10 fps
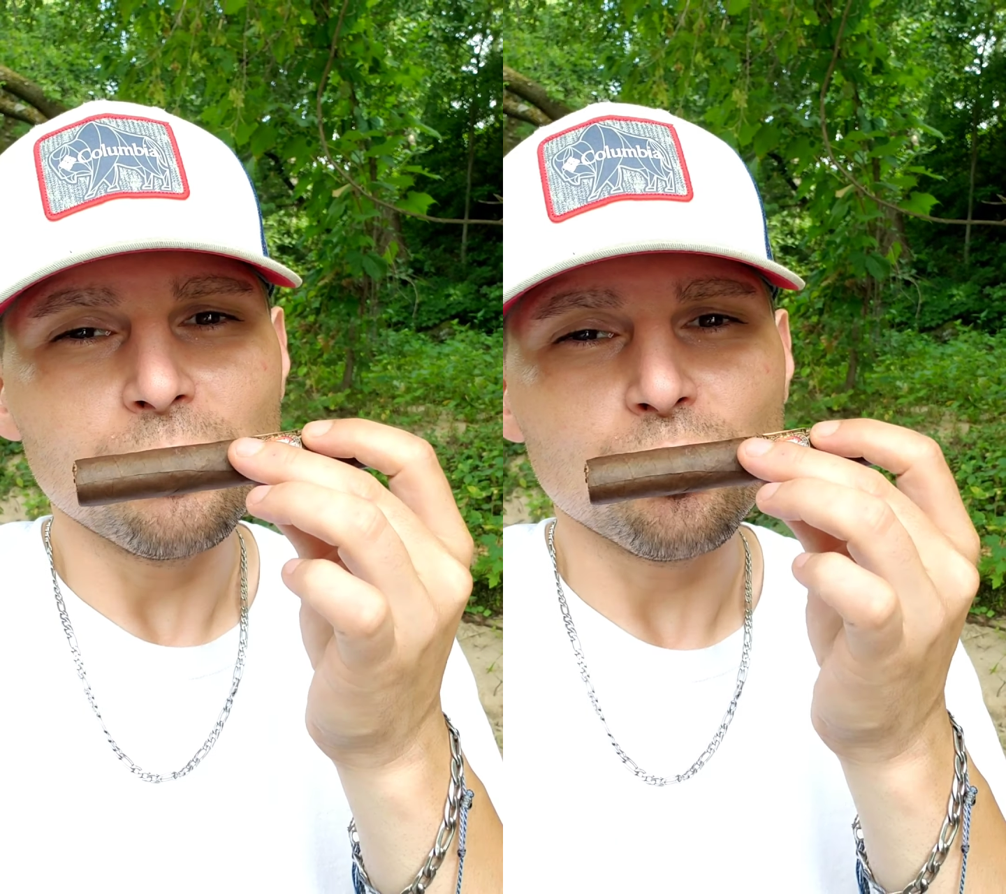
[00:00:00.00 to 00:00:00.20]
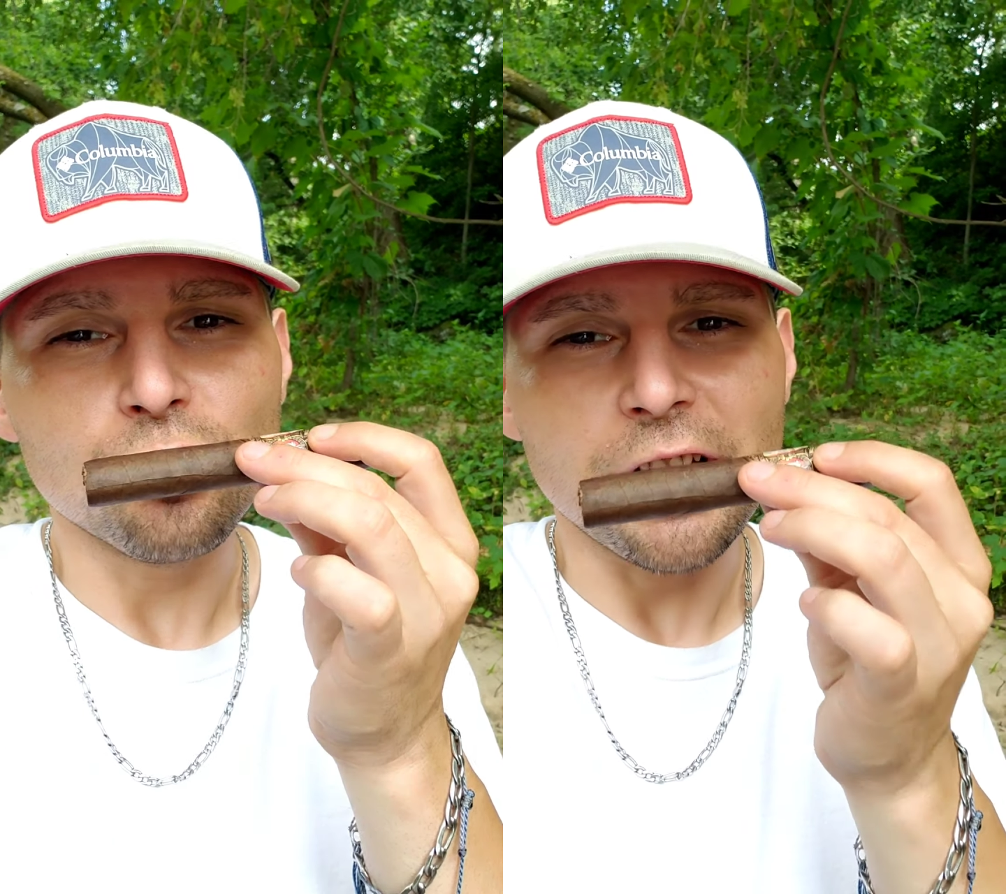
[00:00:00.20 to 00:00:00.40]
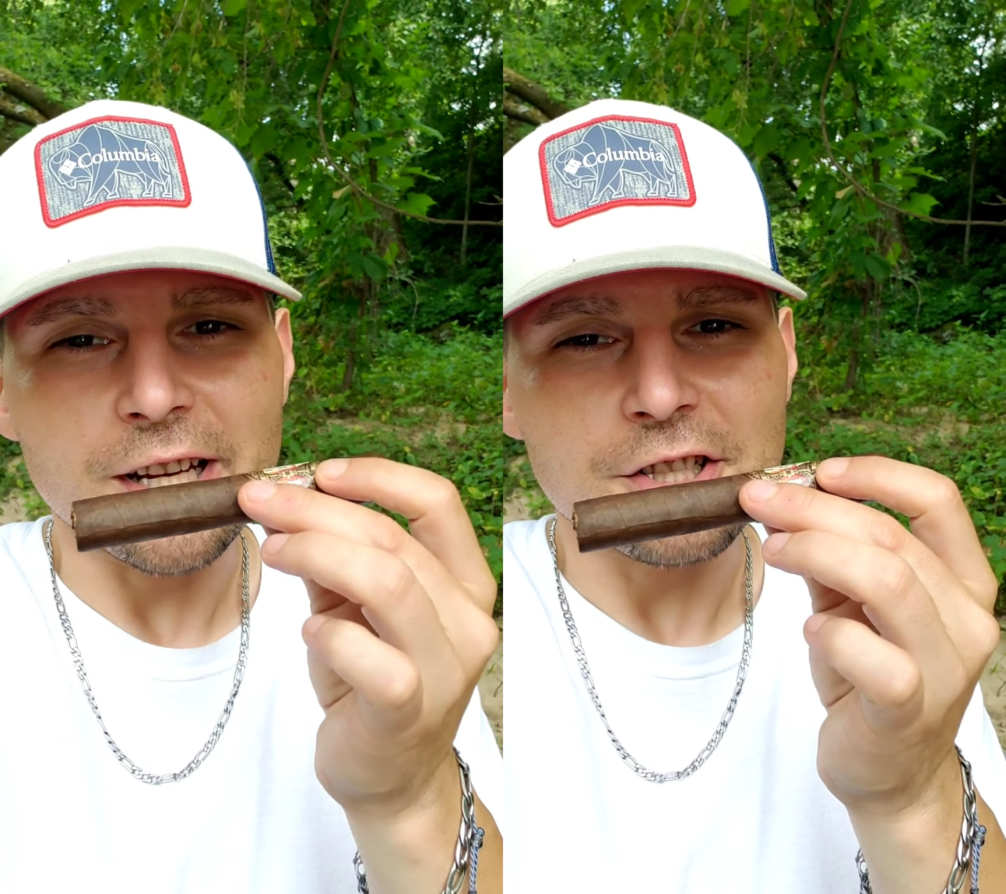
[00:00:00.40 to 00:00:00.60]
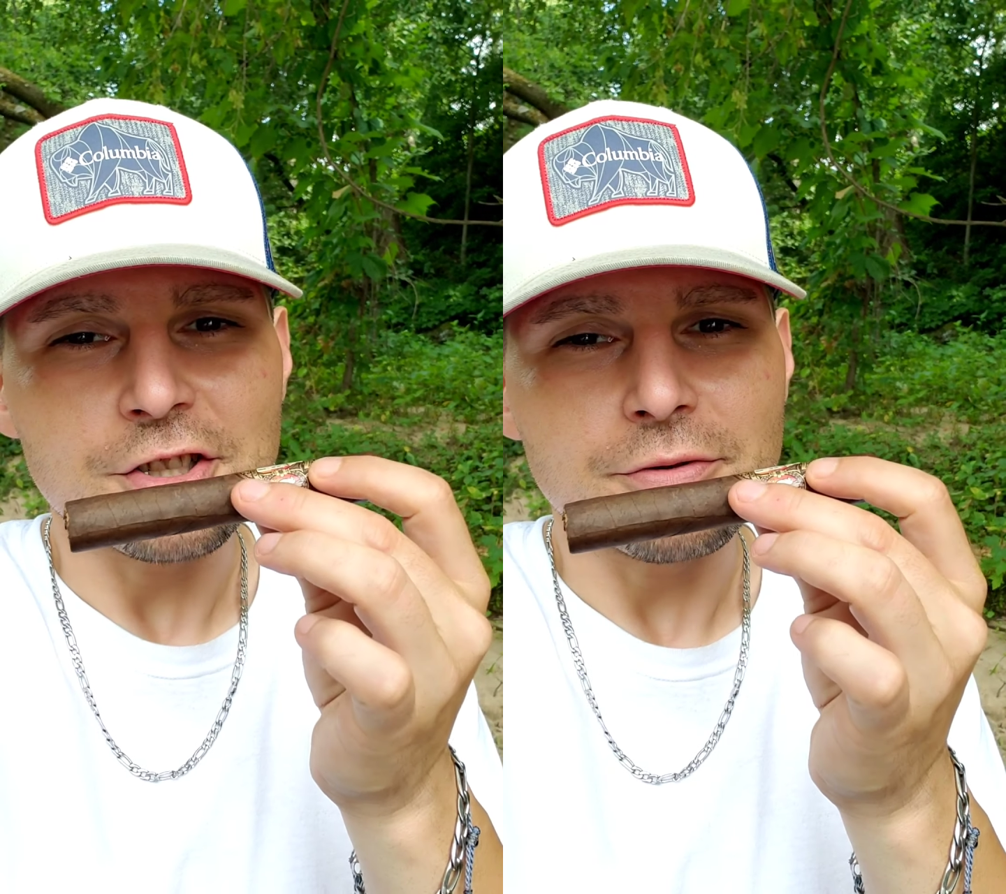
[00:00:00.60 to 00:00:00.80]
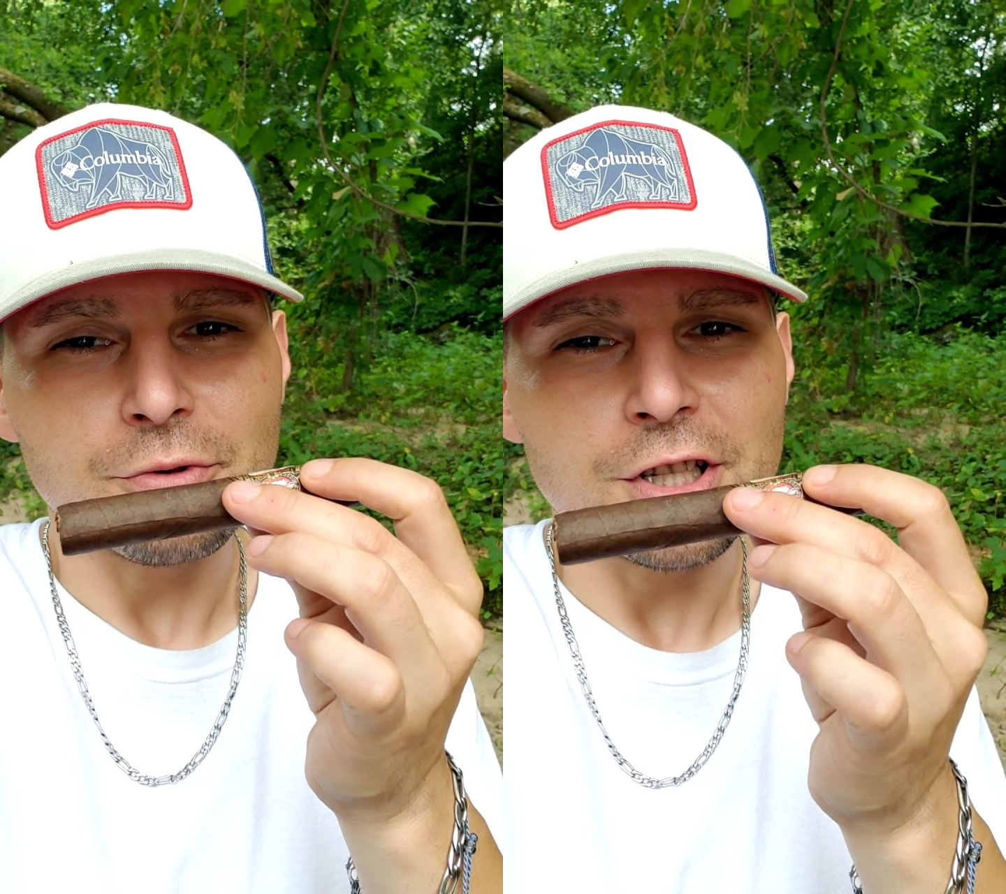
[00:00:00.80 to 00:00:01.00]

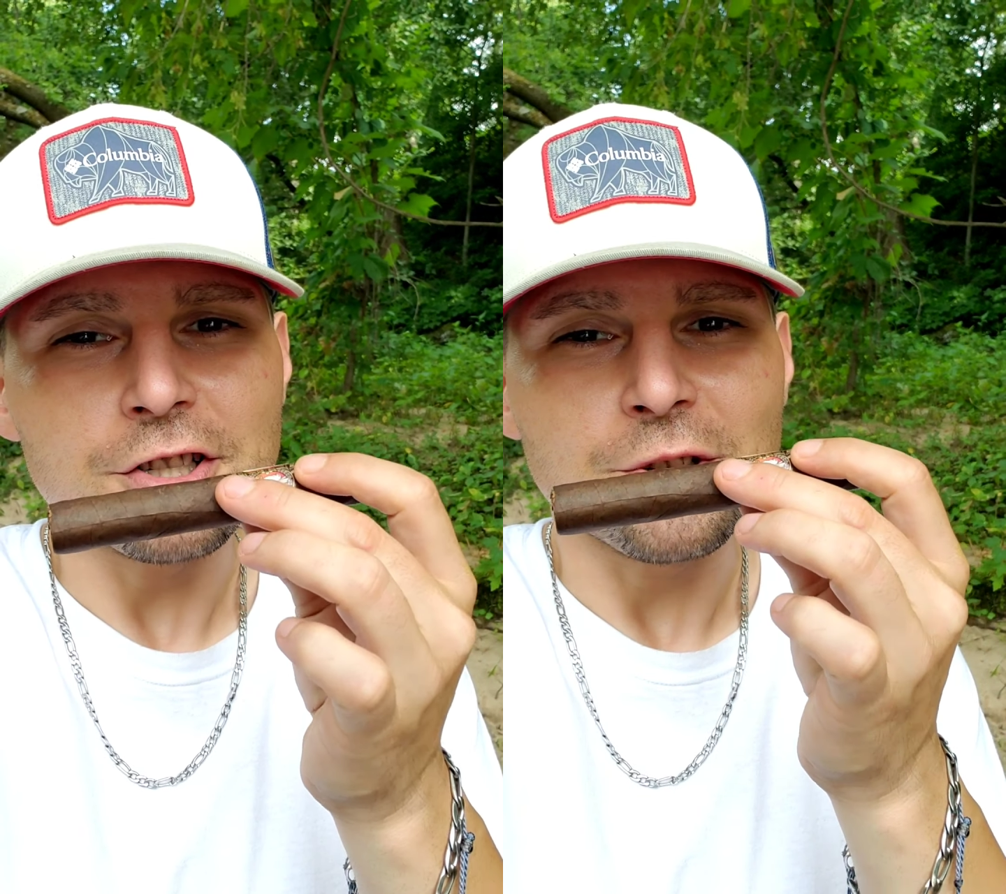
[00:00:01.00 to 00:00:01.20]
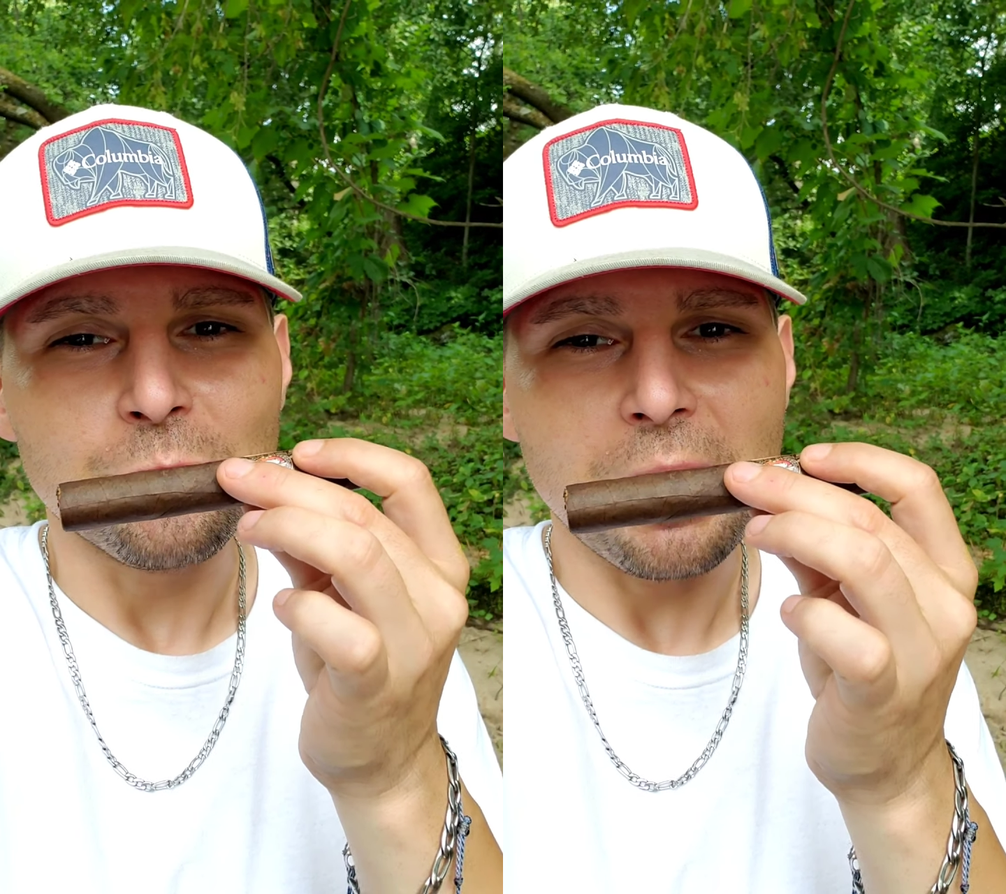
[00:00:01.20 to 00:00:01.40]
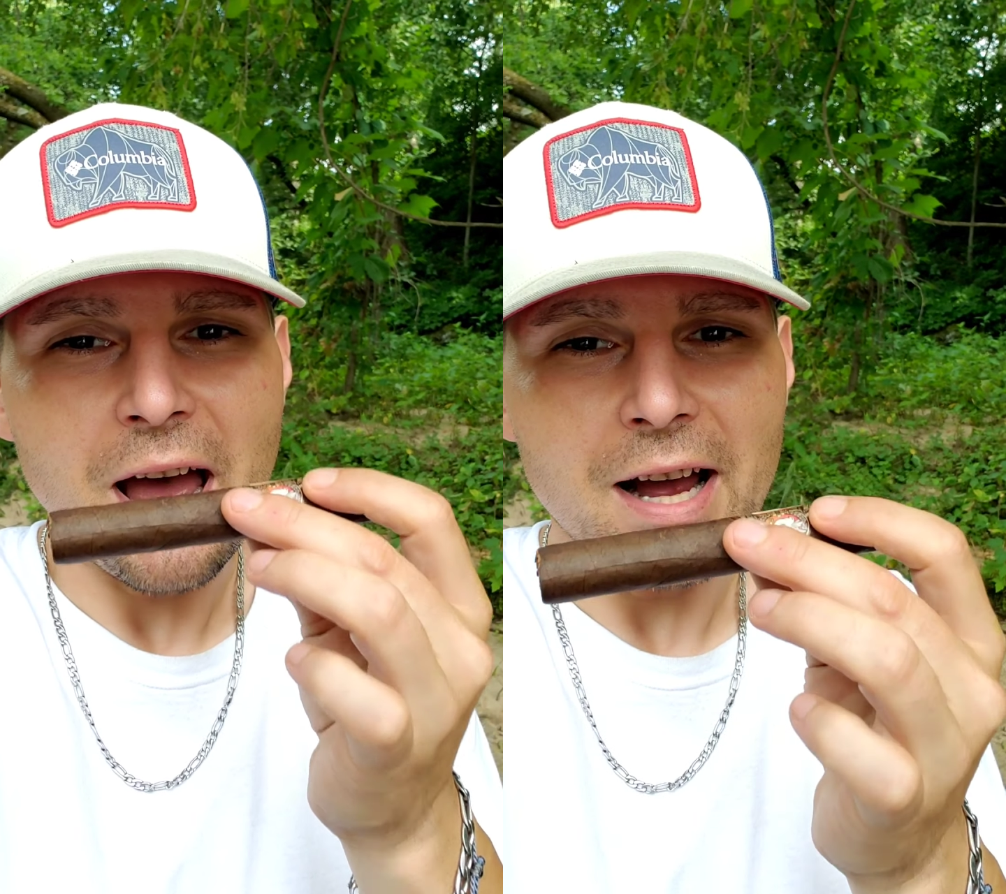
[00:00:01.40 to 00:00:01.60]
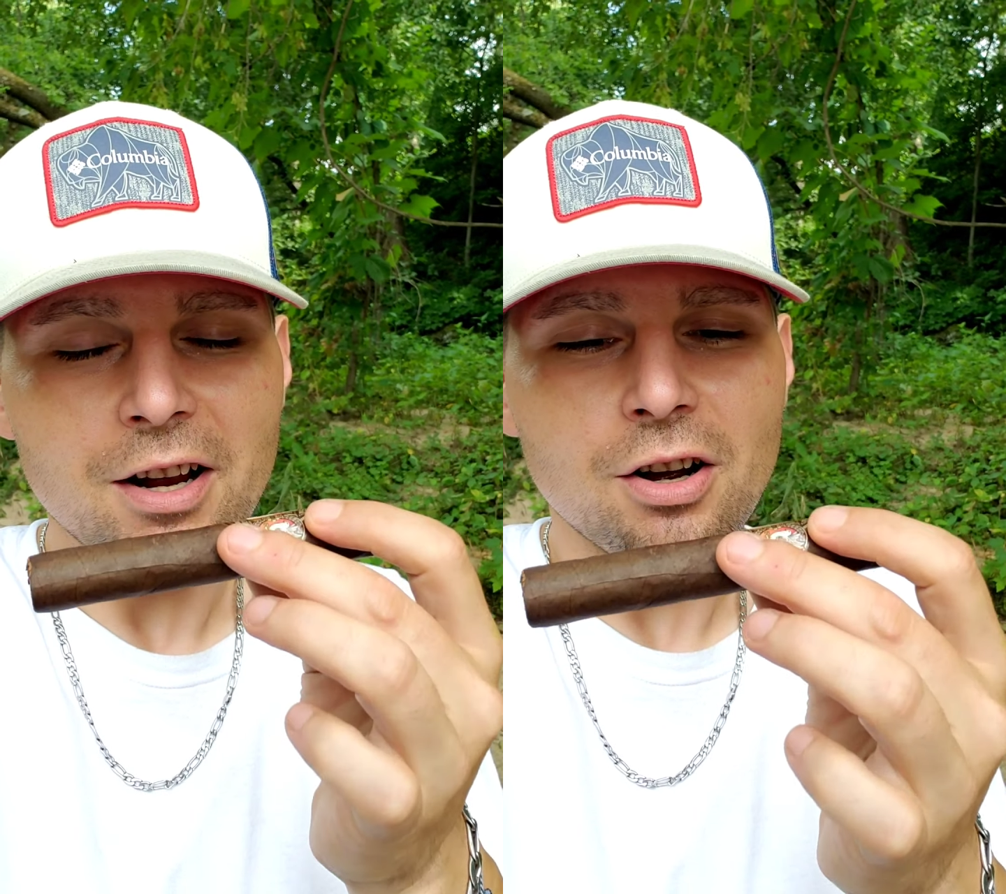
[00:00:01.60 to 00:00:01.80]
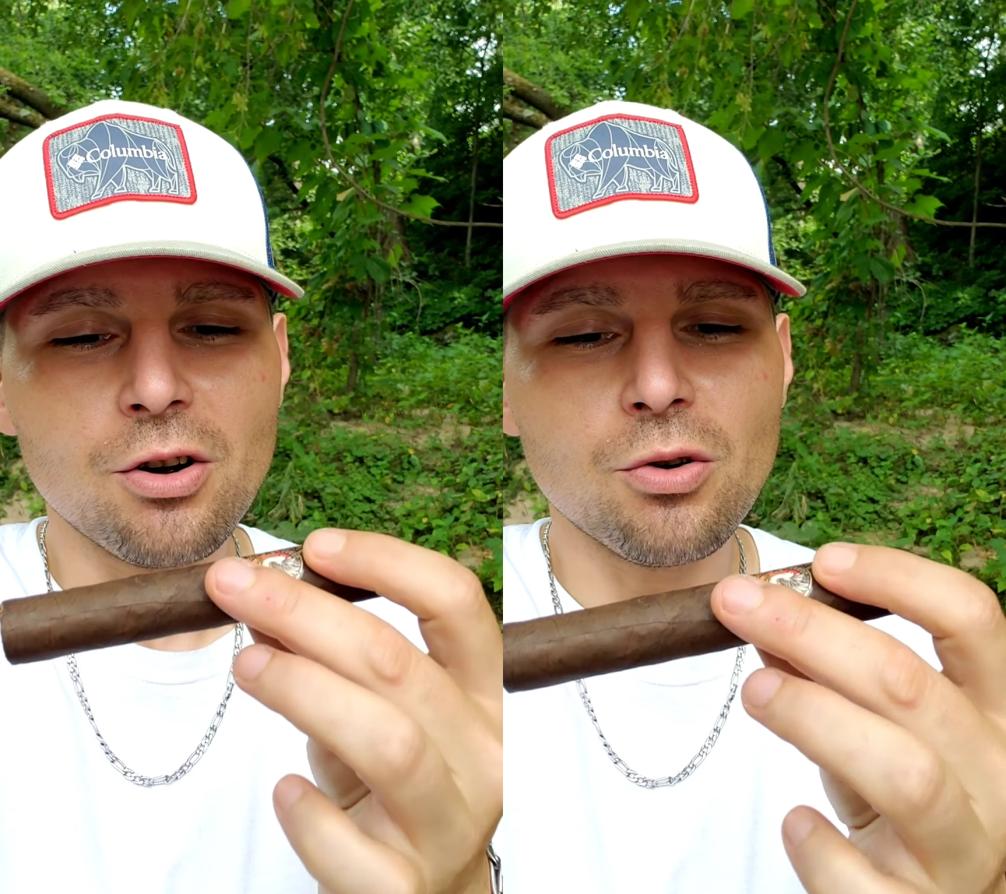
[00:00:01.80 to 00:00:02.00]
rich
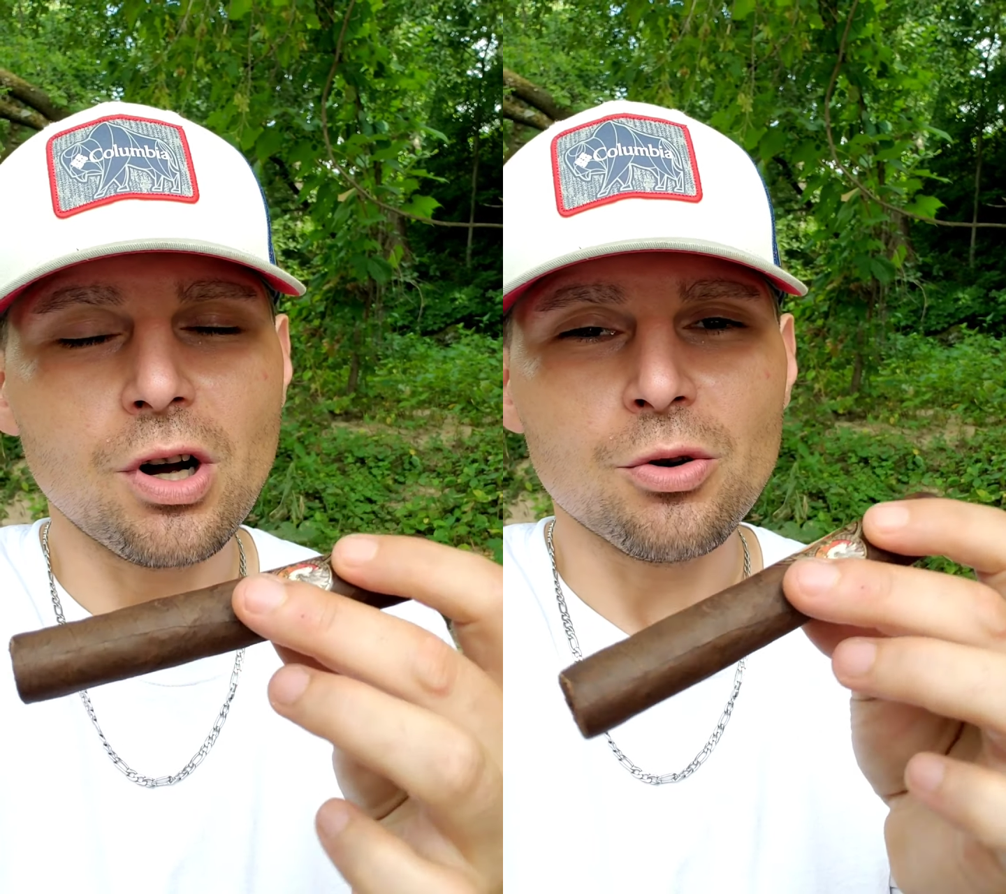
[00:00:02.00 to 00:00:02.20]
tobacco,